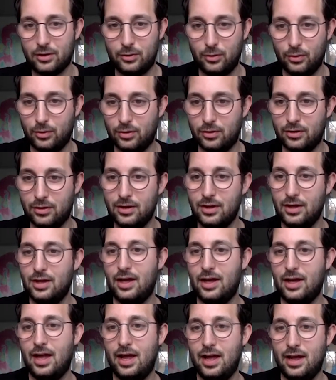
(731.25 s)
cool.
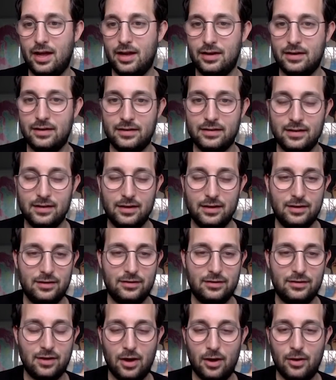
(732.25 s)
And
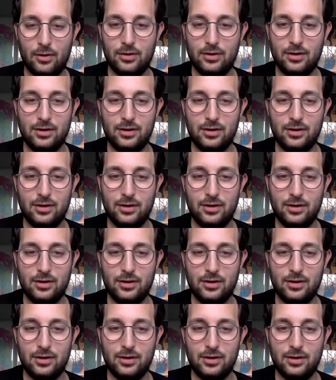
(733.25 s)
so